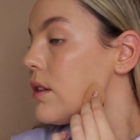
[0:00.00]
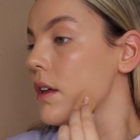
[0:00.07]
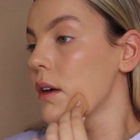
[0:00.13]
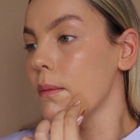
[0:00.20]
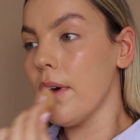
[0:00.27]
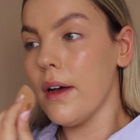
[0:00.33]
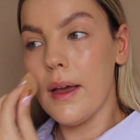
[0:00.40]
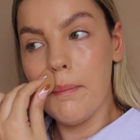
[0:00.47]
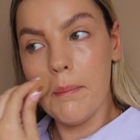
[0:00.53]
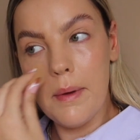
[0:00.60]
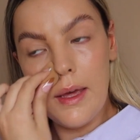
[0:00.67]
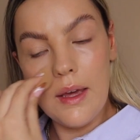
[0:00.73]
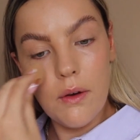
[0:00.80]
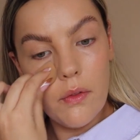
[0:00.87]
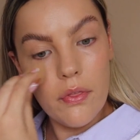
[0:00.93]
that might
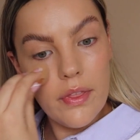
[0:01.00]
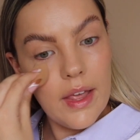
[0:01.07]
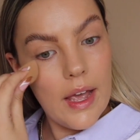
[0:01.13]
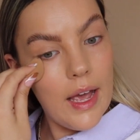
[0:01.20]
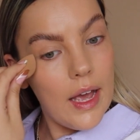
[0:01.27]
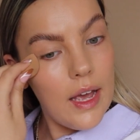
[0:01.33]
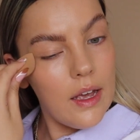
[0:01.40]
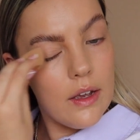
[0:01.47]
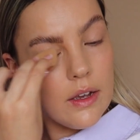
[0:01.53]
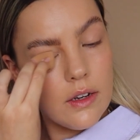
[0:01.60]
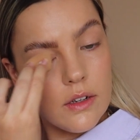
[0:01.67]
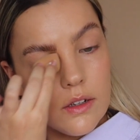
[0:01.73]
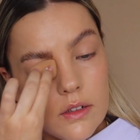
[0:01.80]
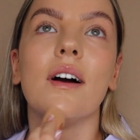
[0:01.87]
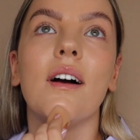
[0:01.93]
be on there.
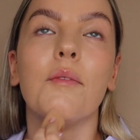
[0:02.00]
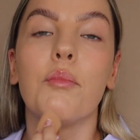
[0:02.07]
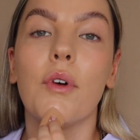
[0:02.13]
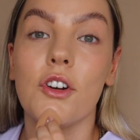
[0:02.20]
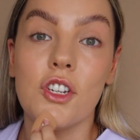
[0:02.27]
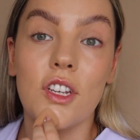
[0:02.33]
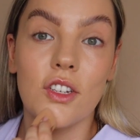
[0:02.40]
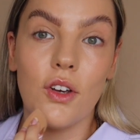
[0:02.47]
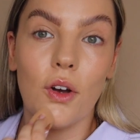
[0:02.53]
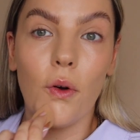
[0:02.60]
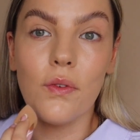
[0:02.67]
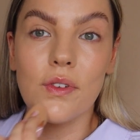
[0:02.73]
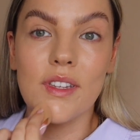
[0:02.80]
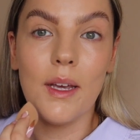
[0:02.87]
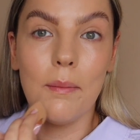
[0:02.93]
Brushes are
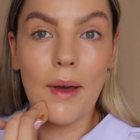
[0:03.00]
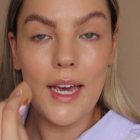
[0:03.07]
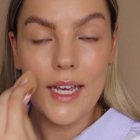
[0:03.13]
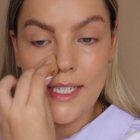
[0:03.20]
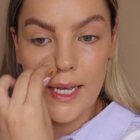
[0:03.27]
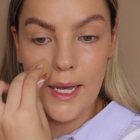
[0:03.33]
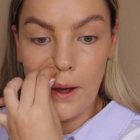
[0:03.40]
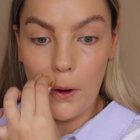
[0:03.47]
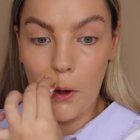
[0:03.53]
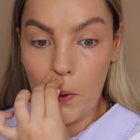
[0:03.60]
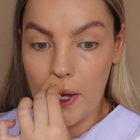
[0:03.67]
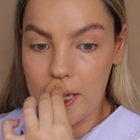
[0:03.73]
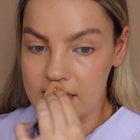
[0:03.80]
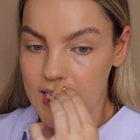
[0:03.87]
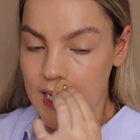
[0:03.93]
obviously amazing. I'll
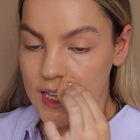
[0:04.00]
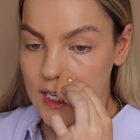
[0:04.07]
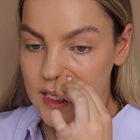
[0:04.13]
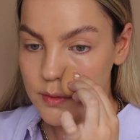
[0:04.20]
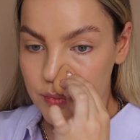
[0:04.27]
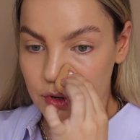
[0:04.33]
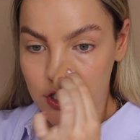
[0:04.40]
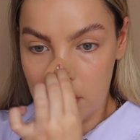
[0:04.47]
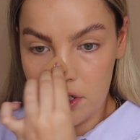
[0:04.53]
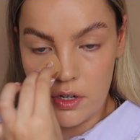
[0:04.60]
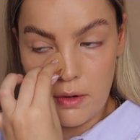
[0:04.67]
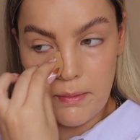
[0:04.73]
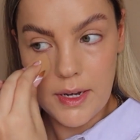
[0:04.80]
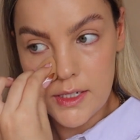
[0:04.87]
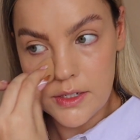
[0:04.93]
always say this, brushes
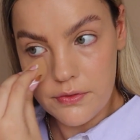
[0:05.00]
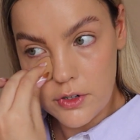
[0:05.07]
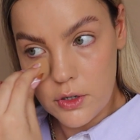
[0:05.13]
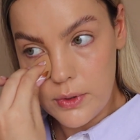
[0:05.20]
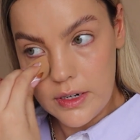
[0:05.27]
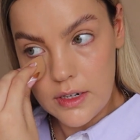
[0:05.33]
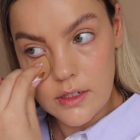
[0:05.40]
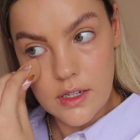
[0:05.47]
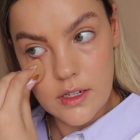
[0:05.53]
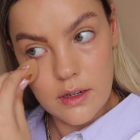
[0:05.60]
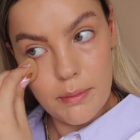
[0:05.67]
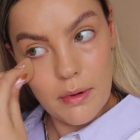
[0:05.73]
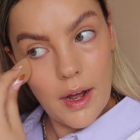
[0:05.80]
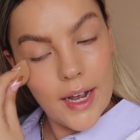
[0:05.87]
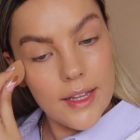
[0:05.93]
are amazing for quickness and
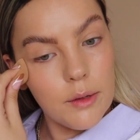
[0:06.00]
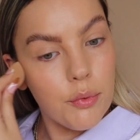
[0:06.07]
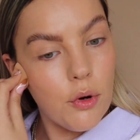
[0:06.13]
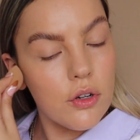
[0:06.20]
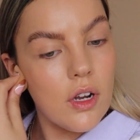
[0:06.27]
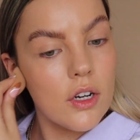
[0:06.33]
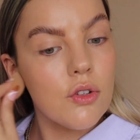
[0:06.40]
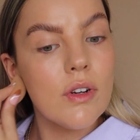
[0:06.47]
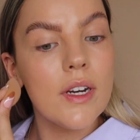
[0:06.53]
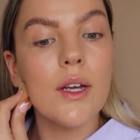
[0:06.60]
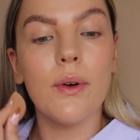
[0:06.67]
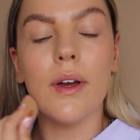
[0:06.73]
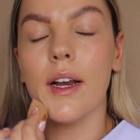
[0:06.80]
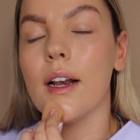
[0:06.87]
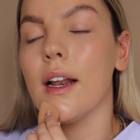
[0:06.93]
applying the product really
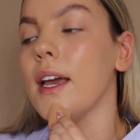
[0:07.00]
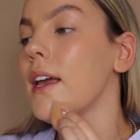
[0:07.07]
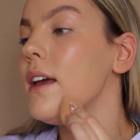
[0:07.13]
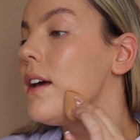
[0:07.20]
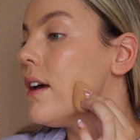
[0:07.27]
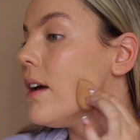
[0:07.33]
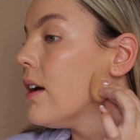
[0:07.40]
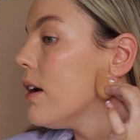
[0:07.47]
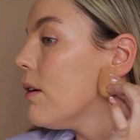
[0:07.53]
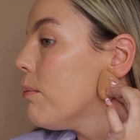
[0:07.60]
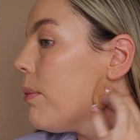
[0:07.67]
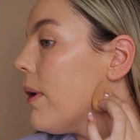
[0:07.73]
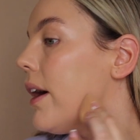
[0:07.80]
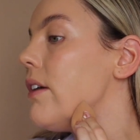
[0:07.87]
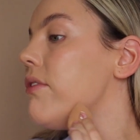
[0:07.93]
quickly.
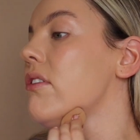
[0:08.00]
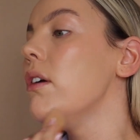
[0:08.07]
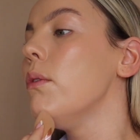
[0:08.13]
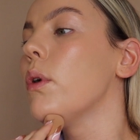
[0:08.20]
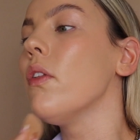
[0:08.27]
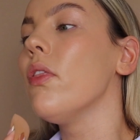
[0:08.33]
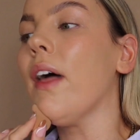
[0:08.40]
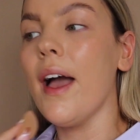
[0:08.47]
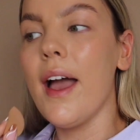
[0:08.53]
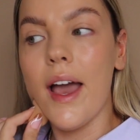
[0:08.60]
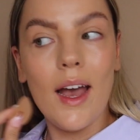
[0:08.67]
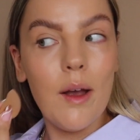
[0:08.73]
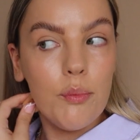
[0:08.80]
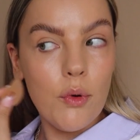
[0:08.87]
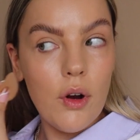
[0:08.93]
But if you want that
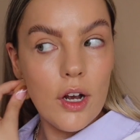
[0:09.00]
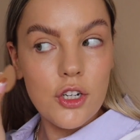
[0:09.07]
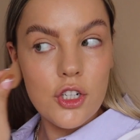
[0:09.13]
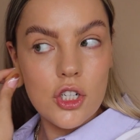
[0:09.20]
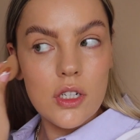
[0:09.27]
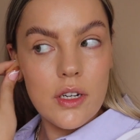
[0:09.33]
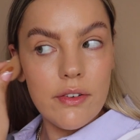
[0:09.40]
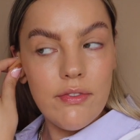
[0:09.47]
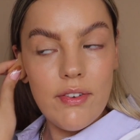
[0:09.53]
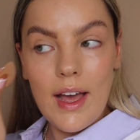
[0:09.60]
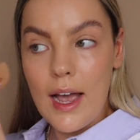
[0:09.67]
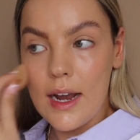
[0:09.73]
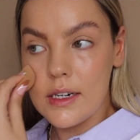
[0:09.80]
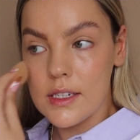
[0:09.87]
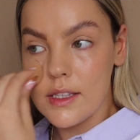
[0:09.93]
airbrushed
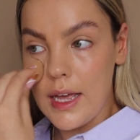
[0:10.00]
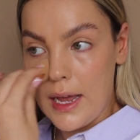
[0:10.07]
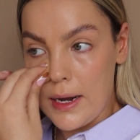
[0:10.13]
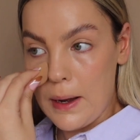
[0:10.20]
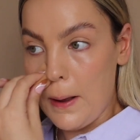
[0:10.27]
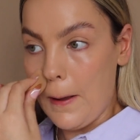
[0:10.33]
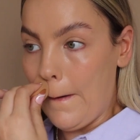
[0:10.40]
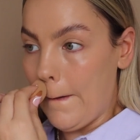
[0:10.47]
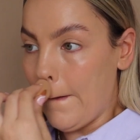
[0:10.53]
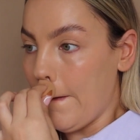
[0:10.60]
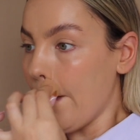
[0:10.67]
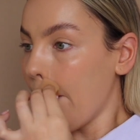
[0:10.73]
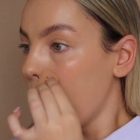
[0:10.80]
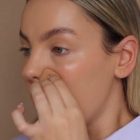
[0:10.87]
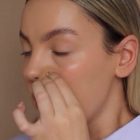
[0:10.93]
effect, then
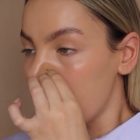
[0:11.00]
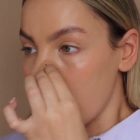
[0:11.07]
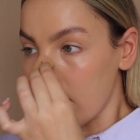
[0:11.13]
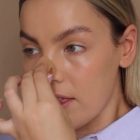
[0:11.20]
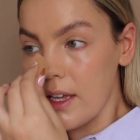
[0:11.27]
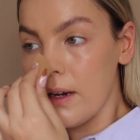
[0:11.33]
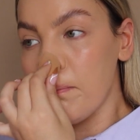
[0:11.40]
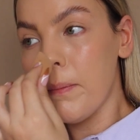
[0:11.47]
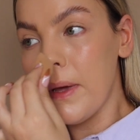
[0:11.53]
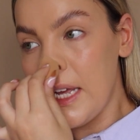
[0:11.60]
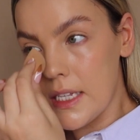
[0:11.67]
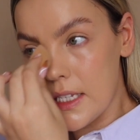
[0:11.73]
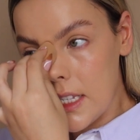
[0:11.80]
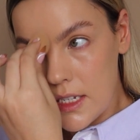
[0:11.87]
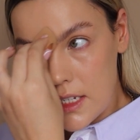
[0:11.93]
nothing
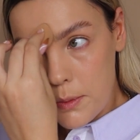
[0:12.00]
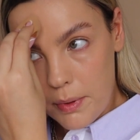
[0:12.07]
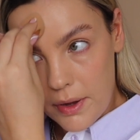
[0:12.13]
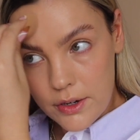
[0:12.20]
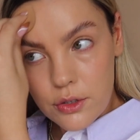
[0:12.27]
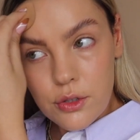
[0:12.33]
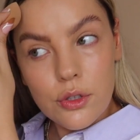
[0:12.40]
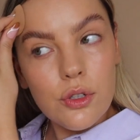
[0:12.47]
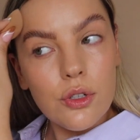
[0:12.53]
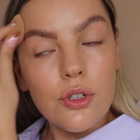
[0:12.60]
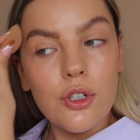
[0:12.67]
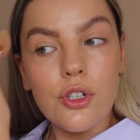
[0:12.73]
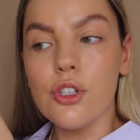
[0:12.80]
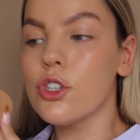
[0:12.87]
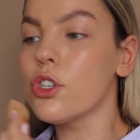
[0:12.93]
beats a
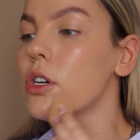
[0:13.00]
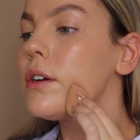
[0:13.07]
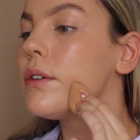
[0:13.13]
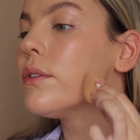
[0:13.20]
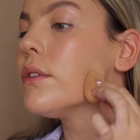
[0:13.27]
sponge.